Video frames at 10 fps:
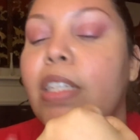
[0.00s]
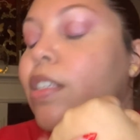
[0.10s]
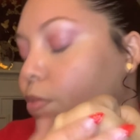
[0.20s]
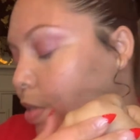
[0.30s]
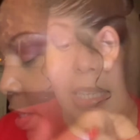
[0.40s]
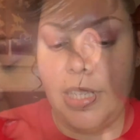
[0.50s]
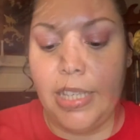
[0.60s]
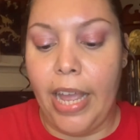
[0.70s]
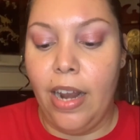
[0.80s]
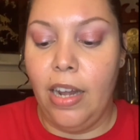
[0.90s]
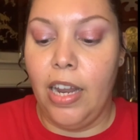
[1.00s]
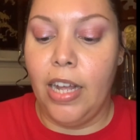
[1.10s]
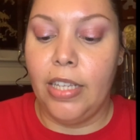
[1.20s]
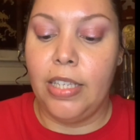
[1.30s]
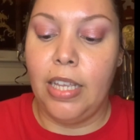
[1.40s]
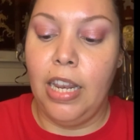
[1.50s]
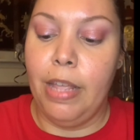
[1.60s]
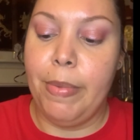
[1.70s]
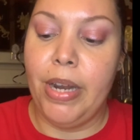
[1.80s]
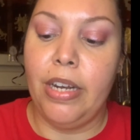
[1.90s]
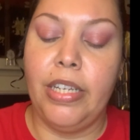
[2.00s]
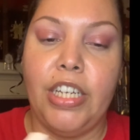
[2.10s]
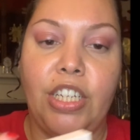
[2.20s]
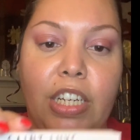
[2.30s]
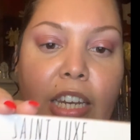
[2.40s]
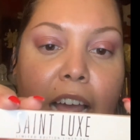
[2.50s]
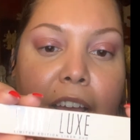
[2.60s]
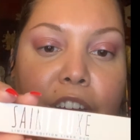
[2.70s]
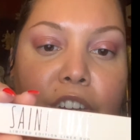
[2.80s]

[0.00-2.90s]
This is real nice. St. Lux limited edition liner